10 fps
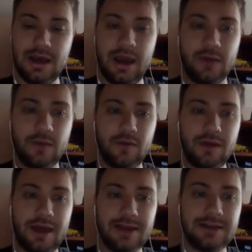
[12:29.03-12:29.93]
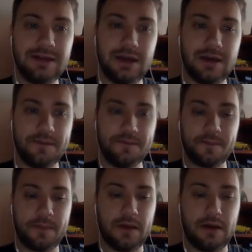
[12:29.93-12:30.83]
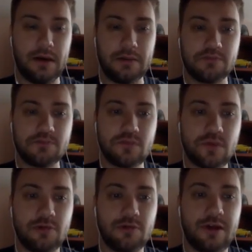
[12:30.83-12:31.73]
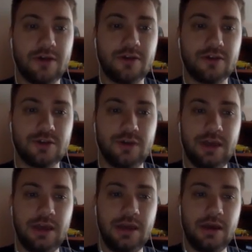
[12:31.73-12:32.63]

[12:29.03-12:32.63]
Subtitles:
and we will add here router 3